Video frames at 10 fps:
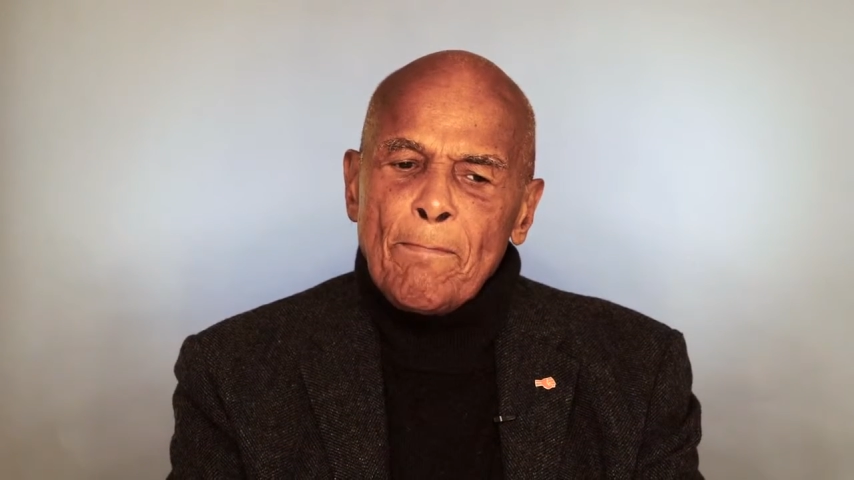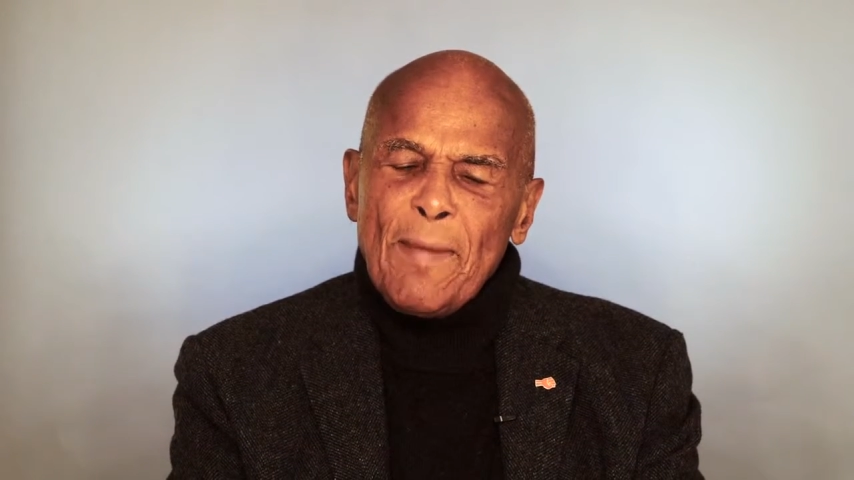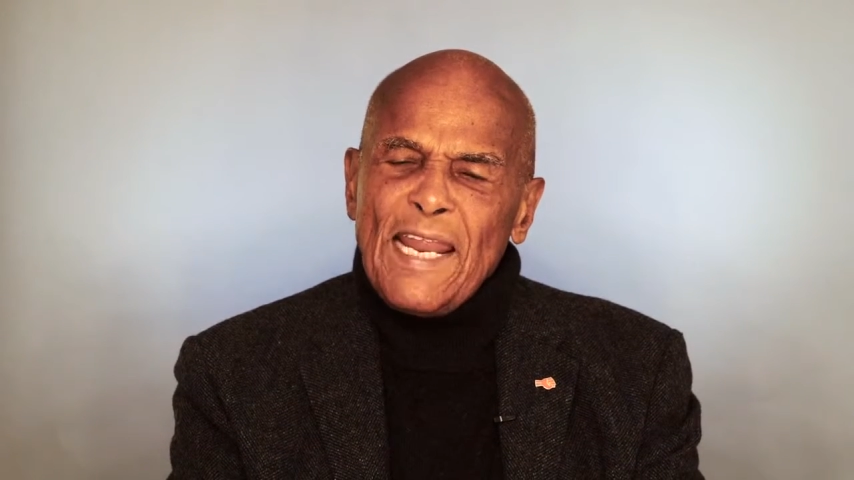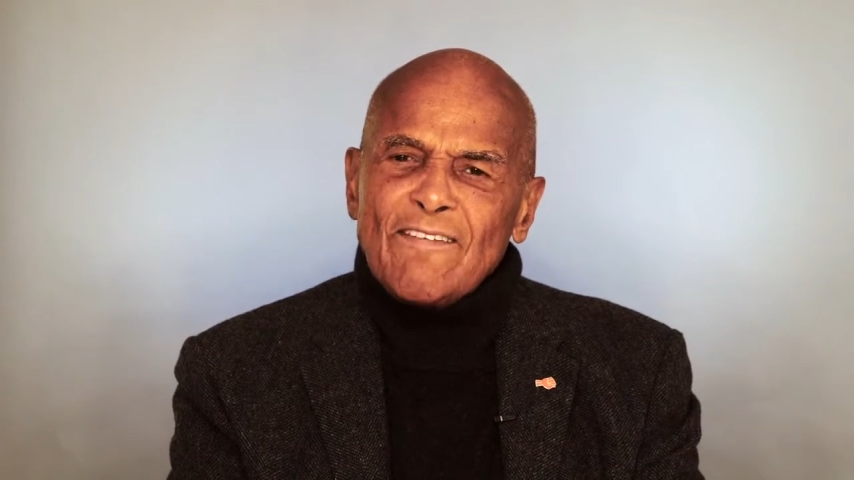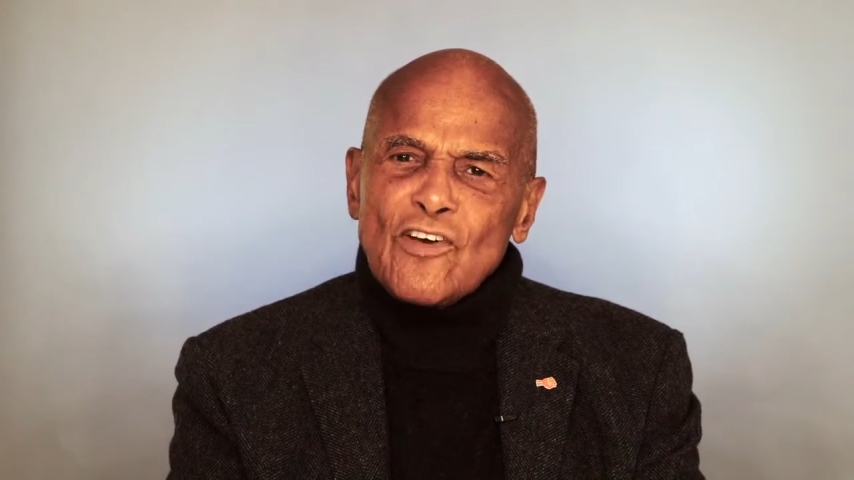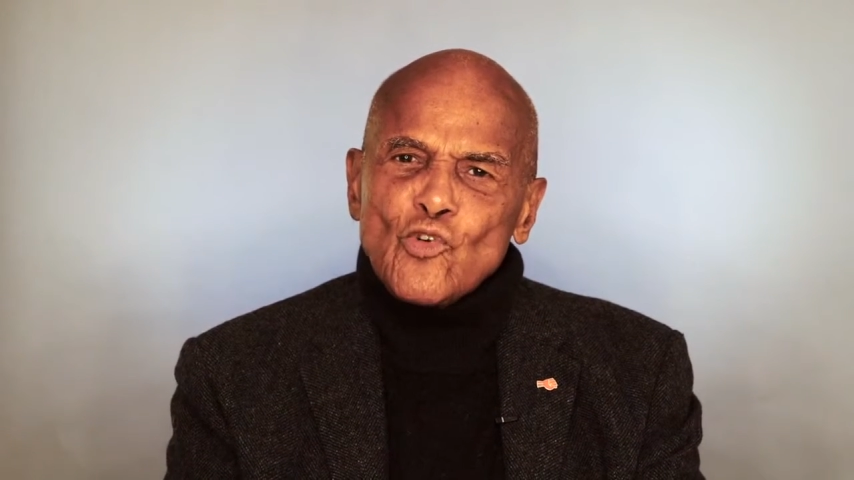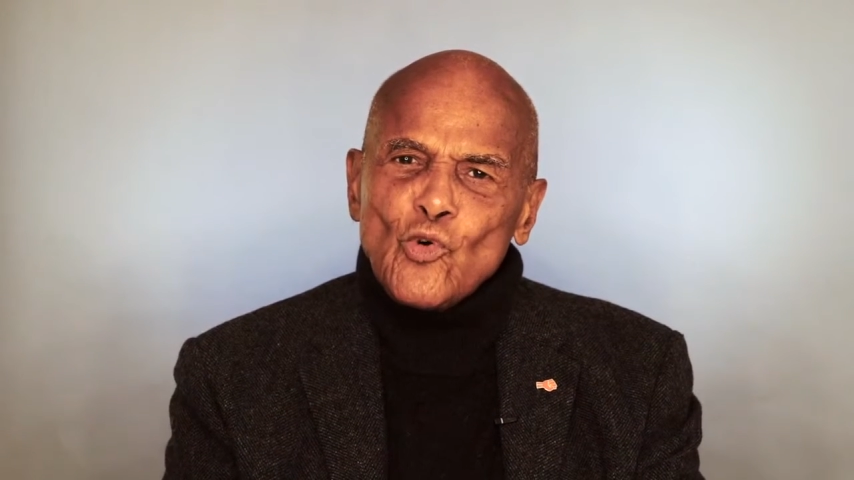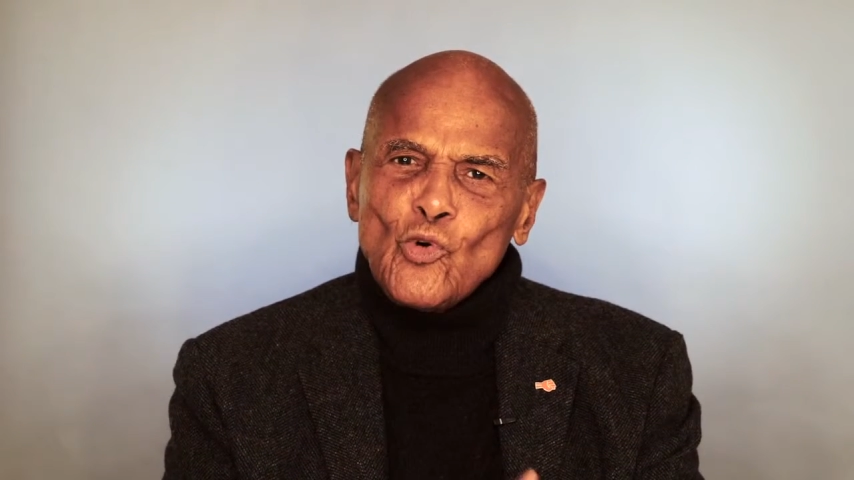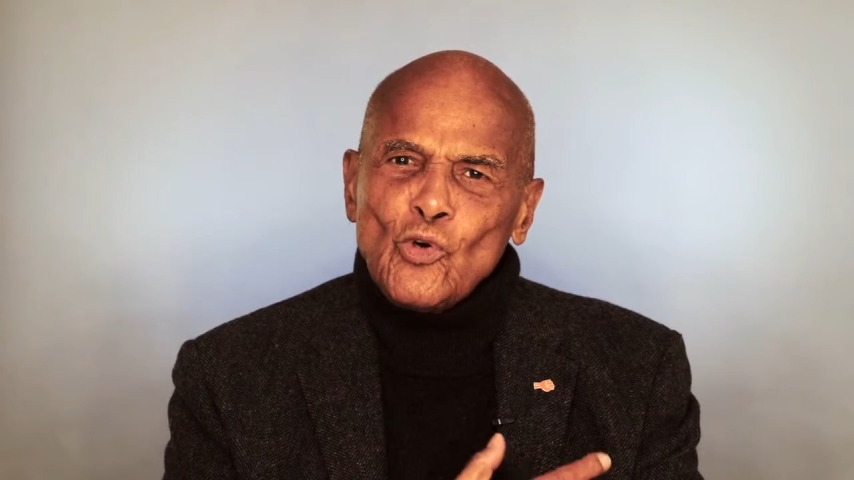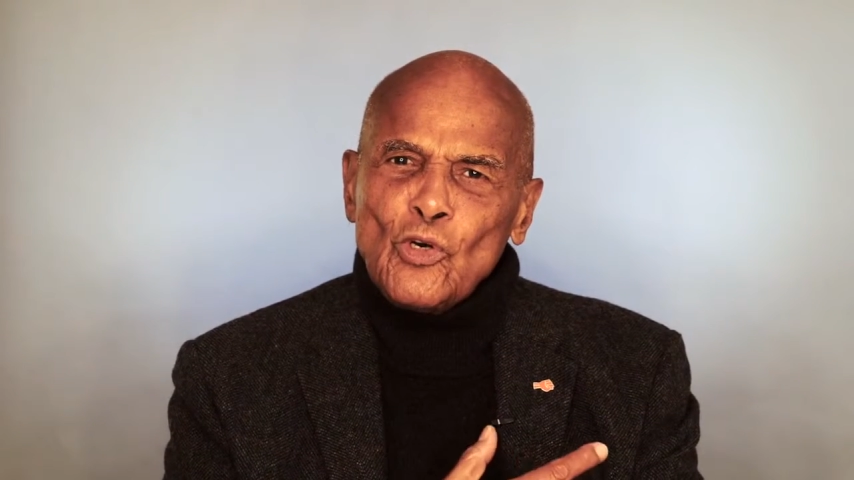Many of us
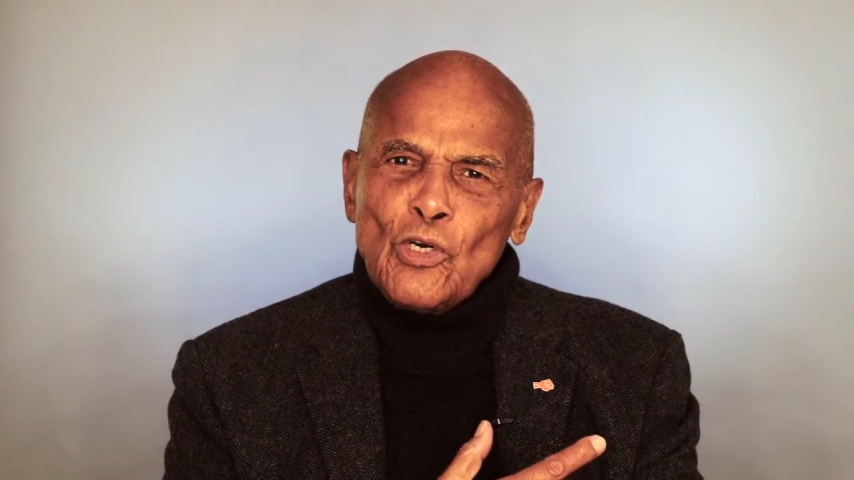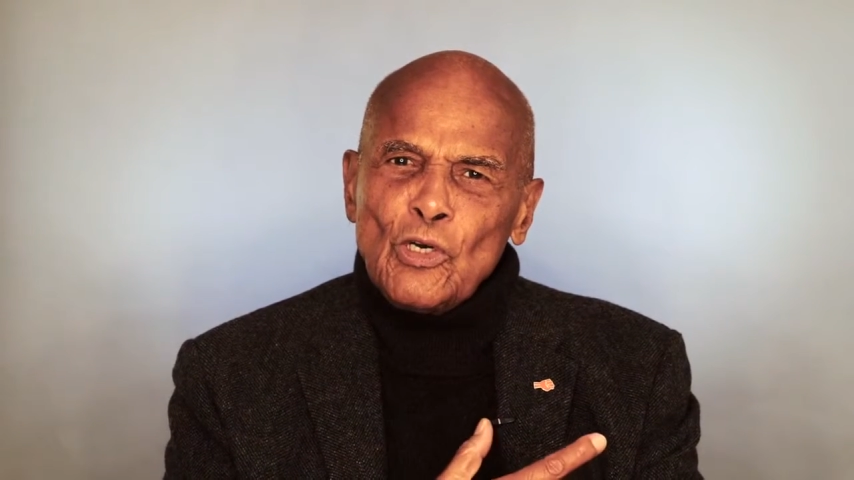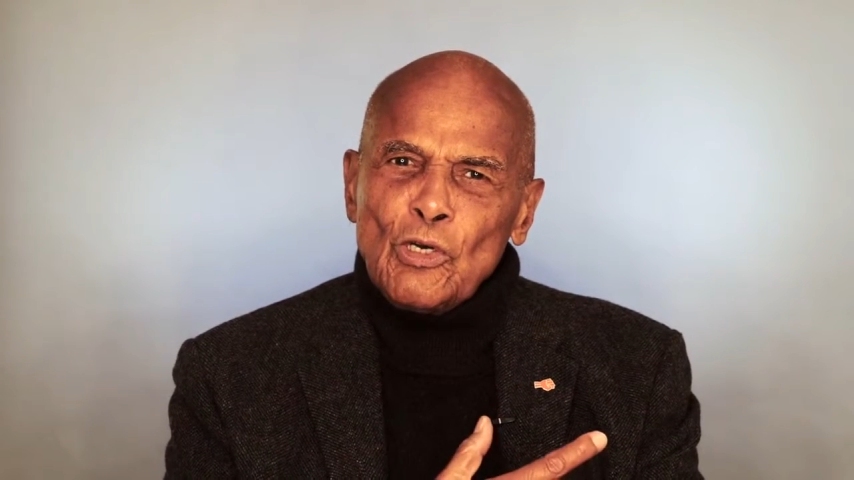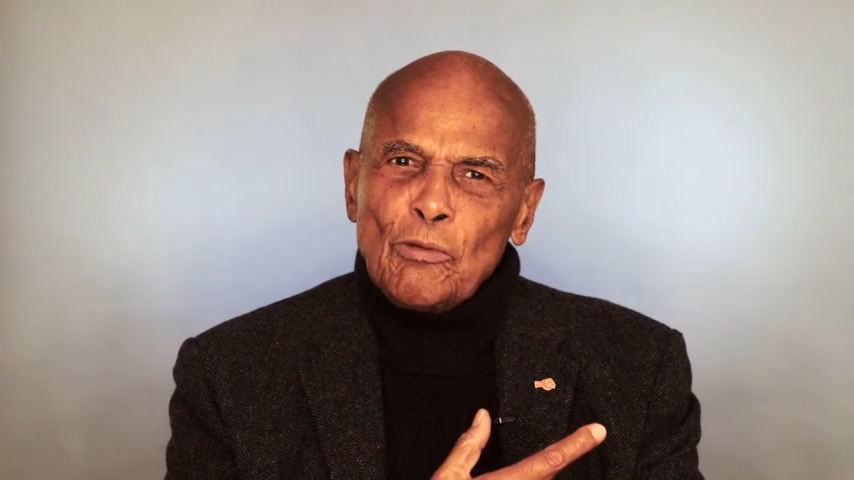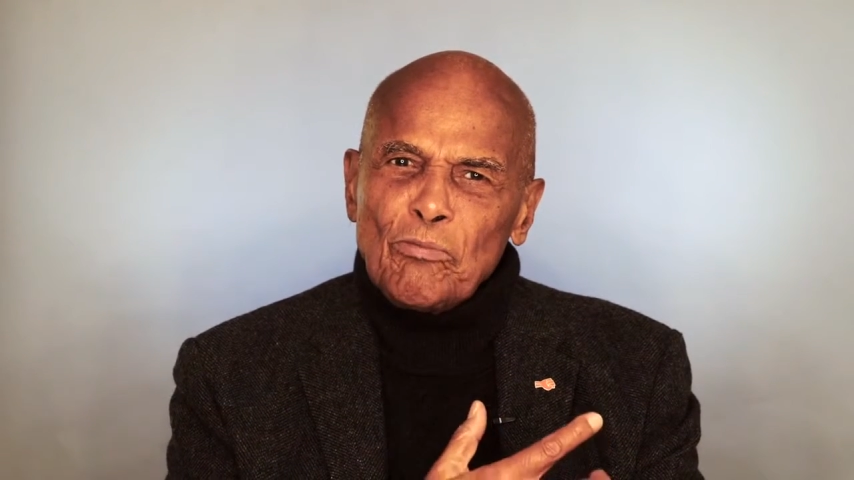who